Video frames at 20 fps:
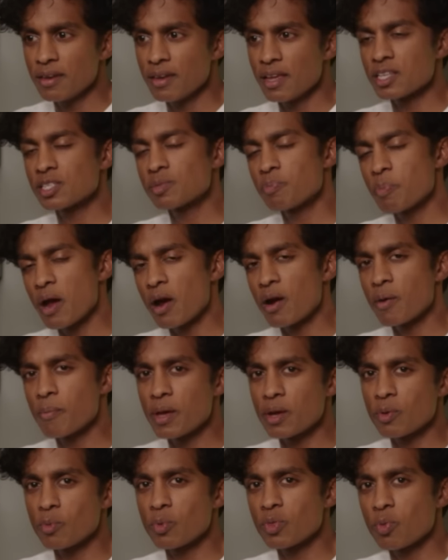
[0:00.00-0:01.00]

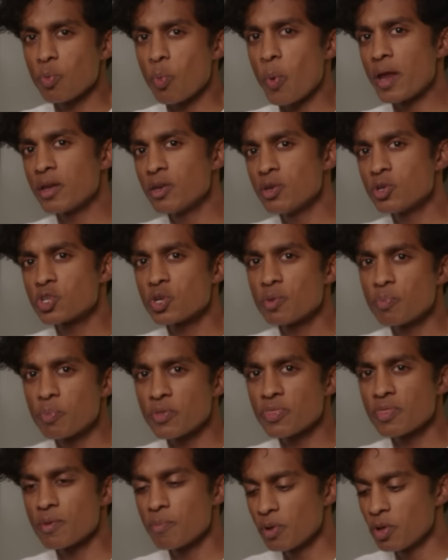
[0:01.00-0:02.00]
experiment with when you should
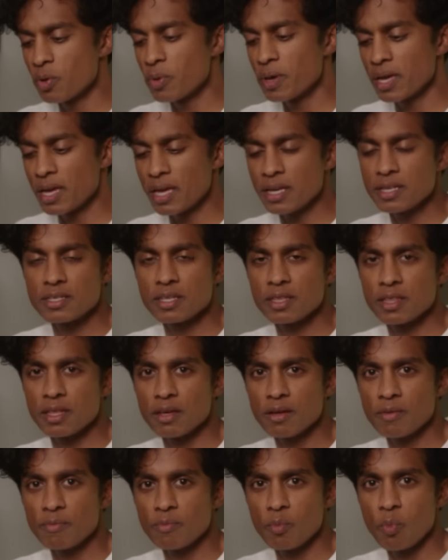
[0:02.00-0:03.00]
put the bluing into
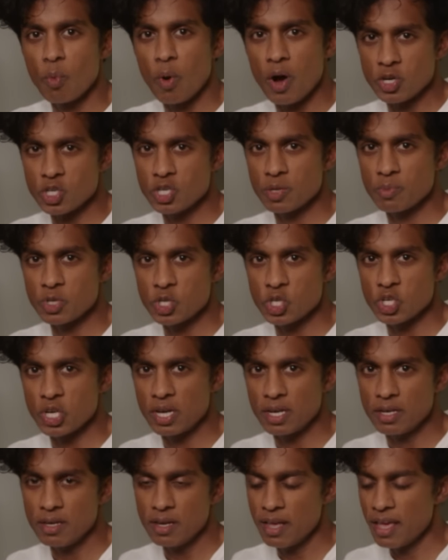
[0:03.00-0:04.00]
the washing
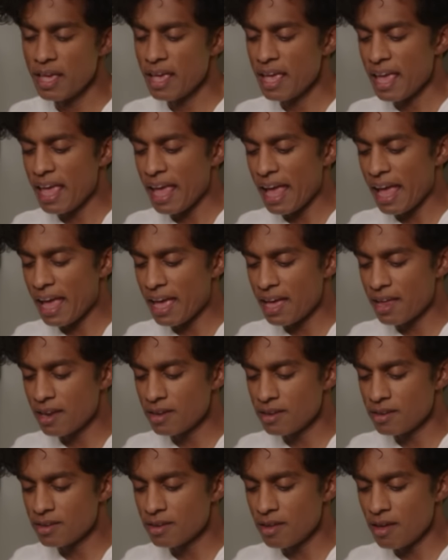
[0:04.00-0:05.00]
machine,
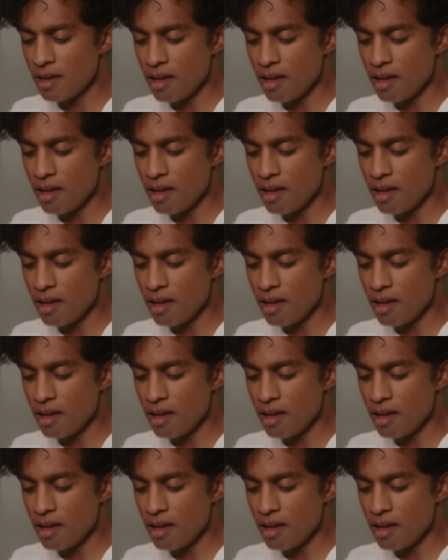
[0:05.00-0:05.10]
and